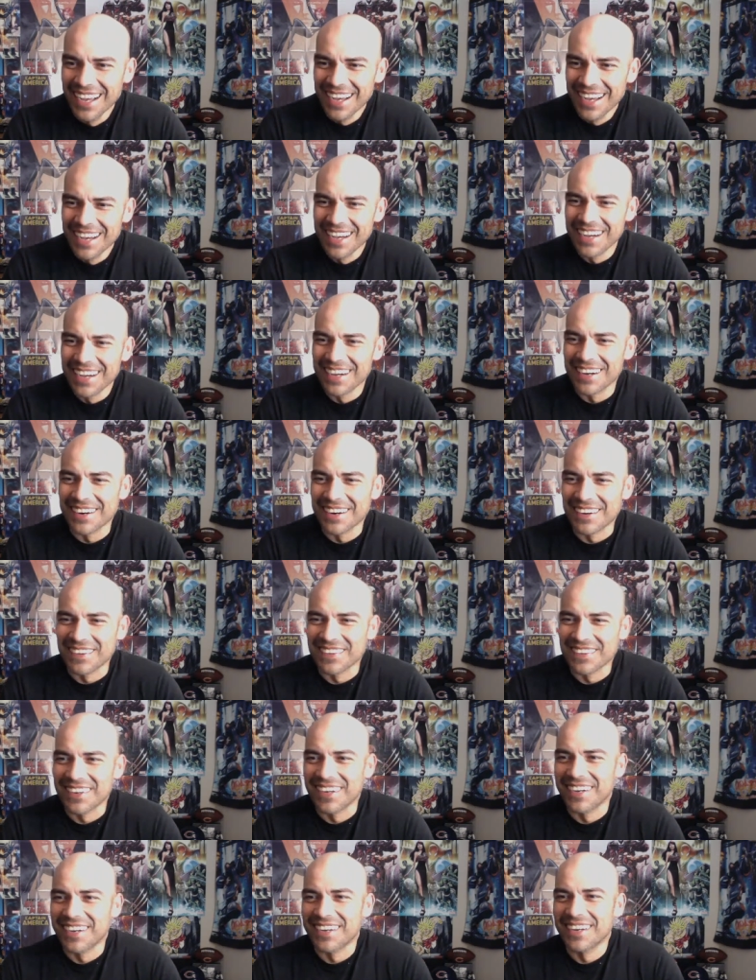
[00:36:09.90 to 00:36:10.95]
Oh,
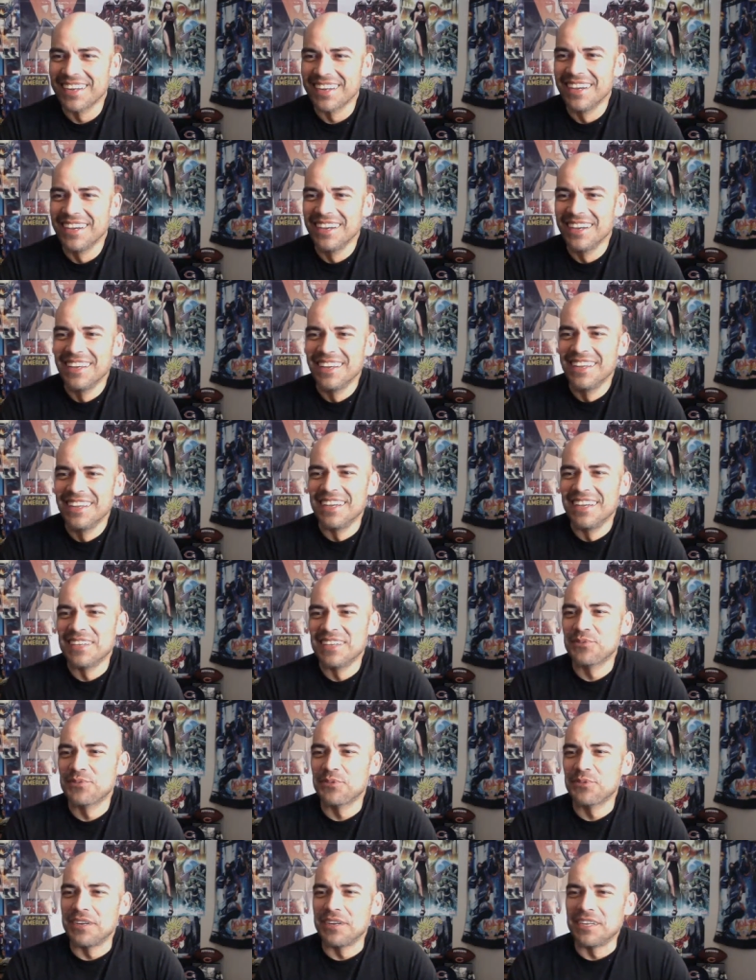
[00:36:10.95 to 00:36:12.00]
man. That's
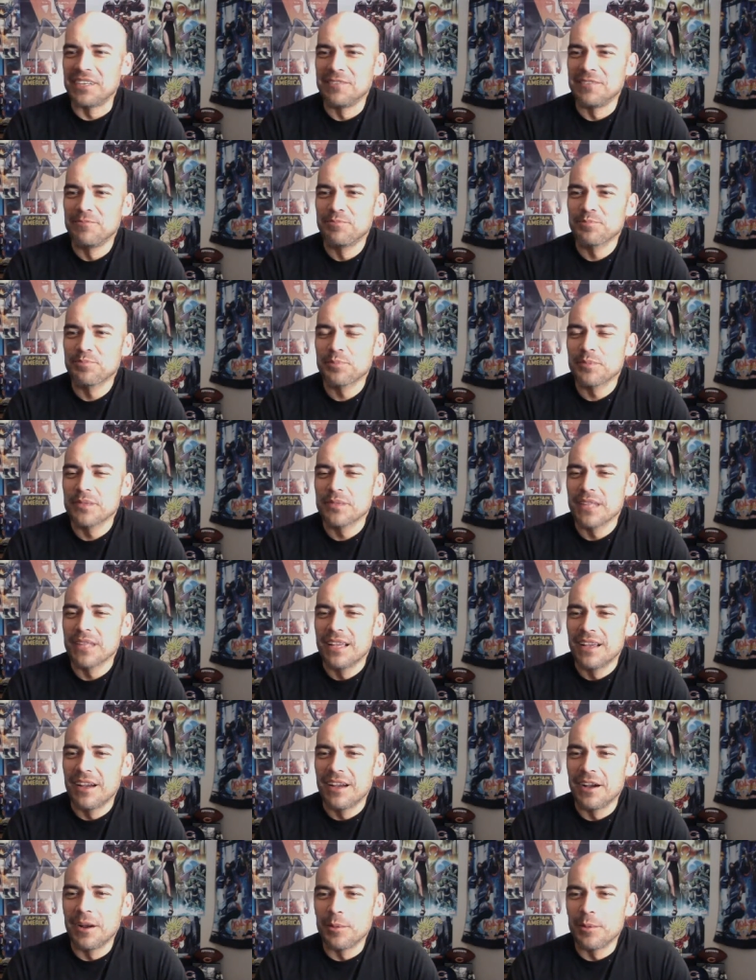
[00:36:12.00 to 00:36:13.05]
funny.
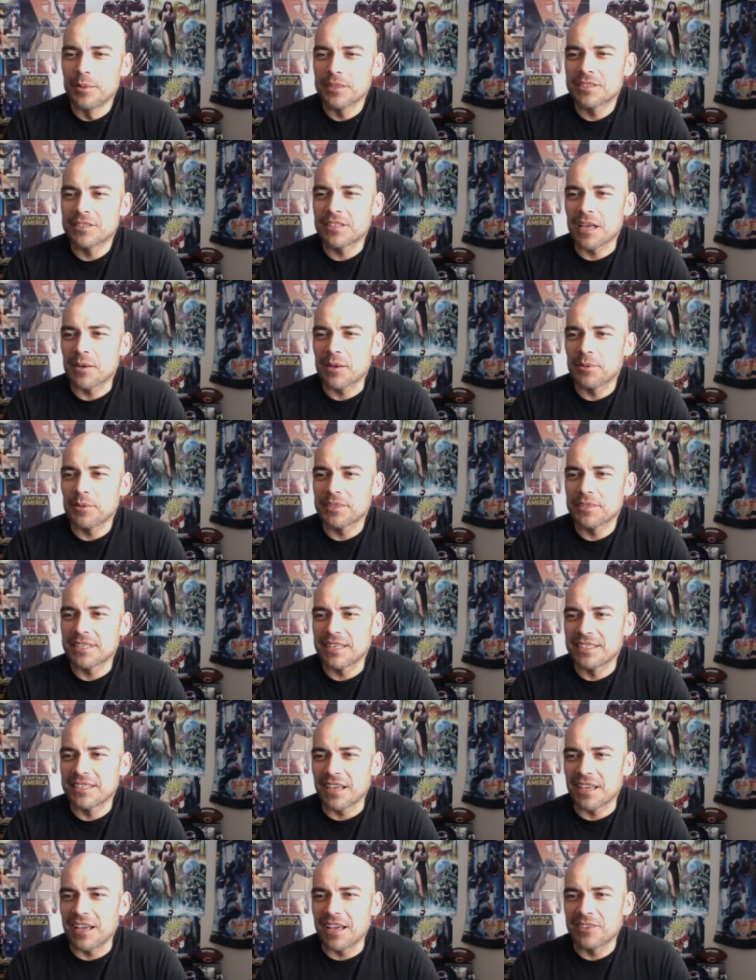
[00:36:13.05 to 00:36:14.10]
Unstoppable says,
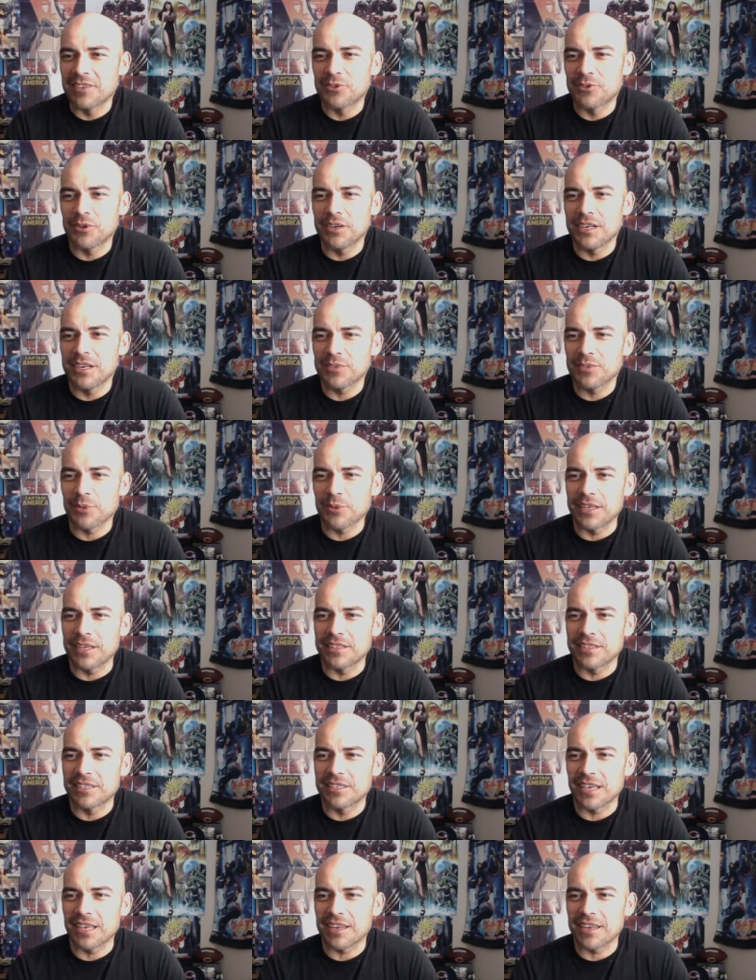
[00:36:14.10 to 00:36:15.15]
Trinity's rant is
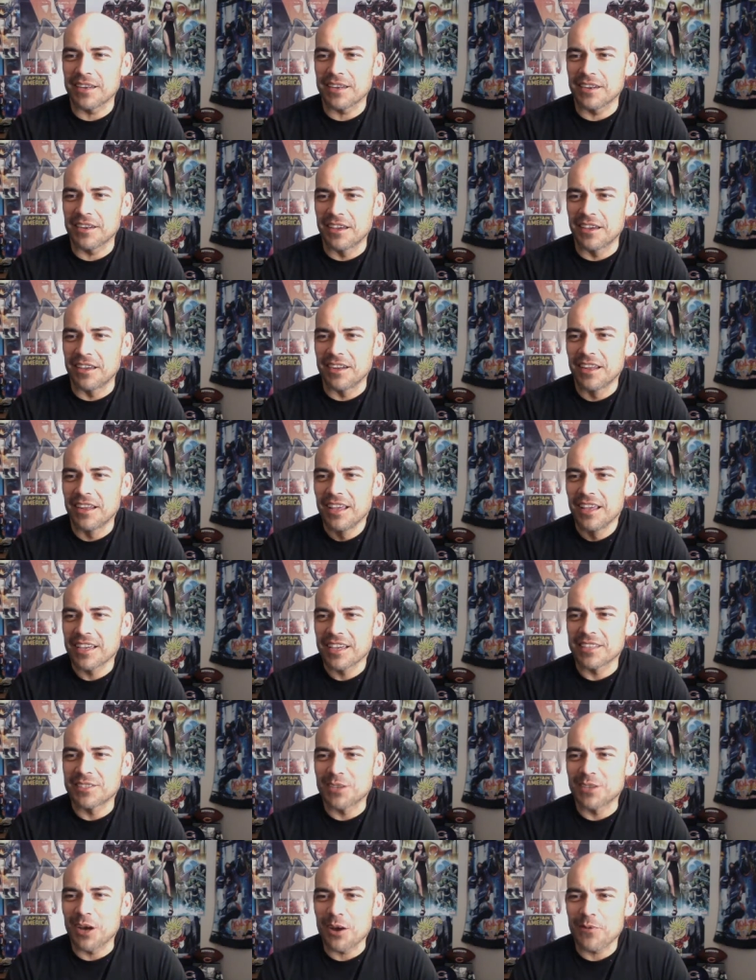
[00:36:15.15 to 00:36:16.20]
second to none. Can
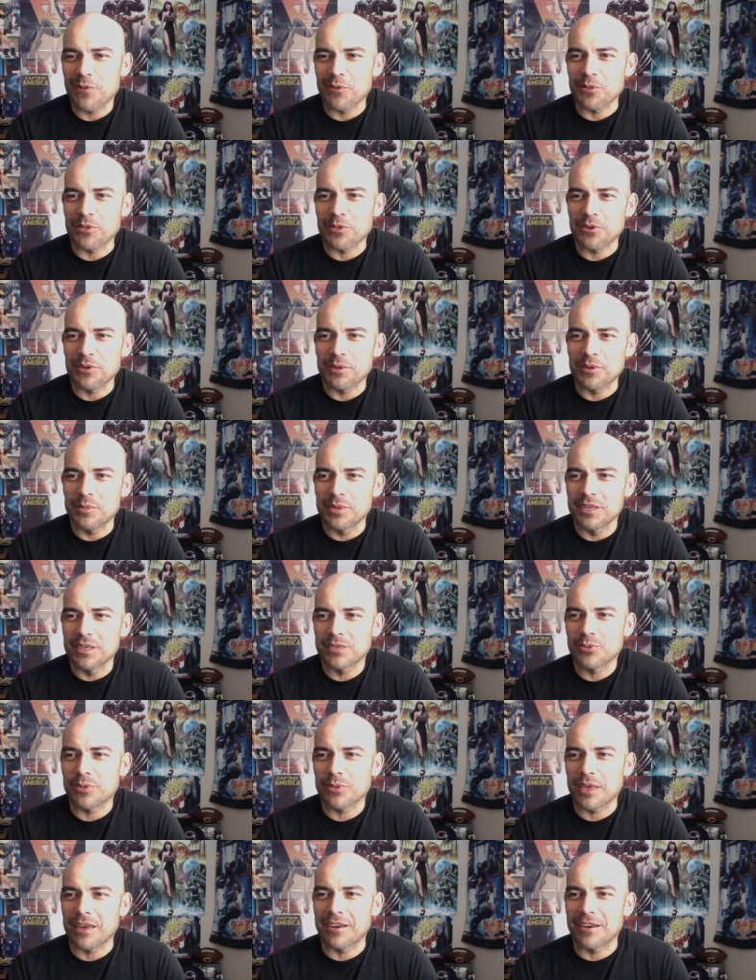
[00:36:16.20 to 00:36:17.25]
talk for 30 minutes
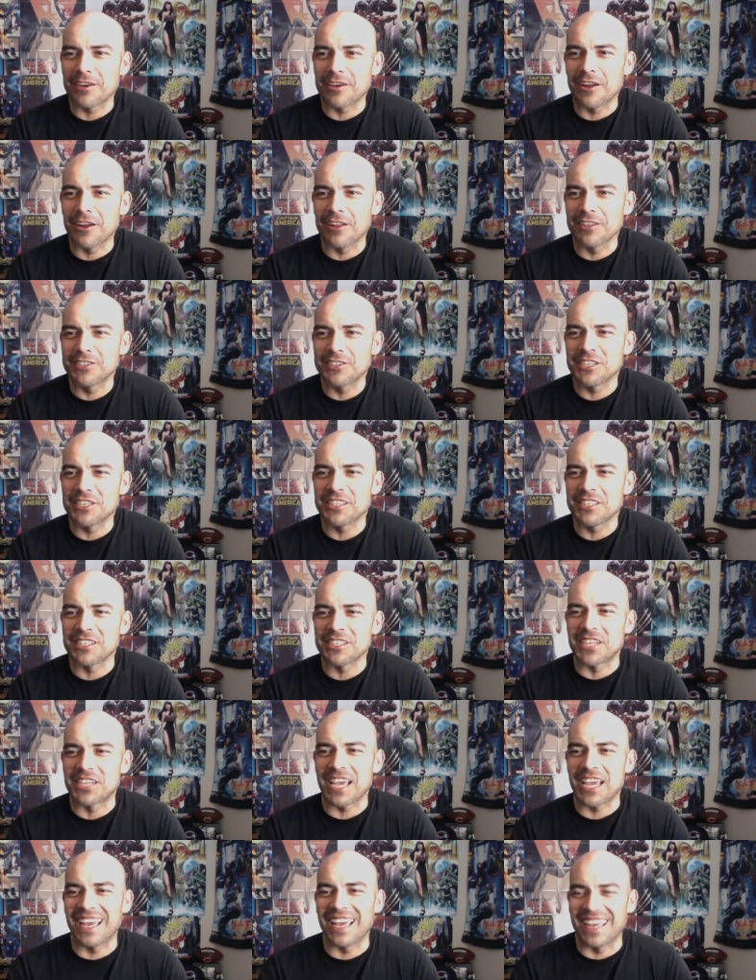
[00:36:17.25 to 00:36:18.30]
without acknowledging the
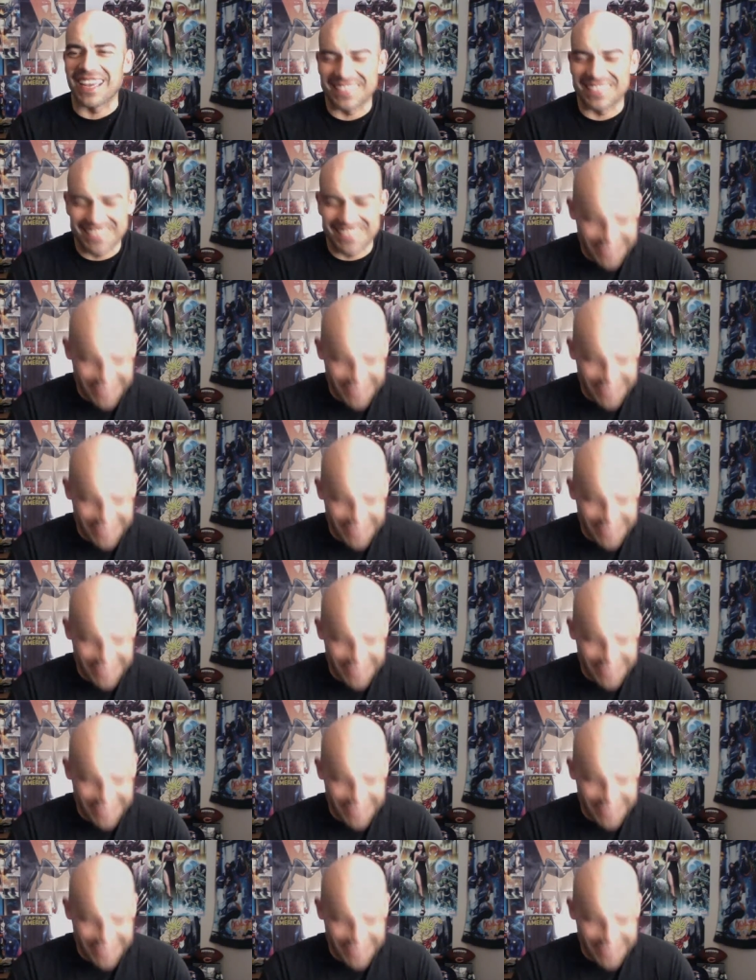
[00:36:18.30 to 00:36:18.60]
chat.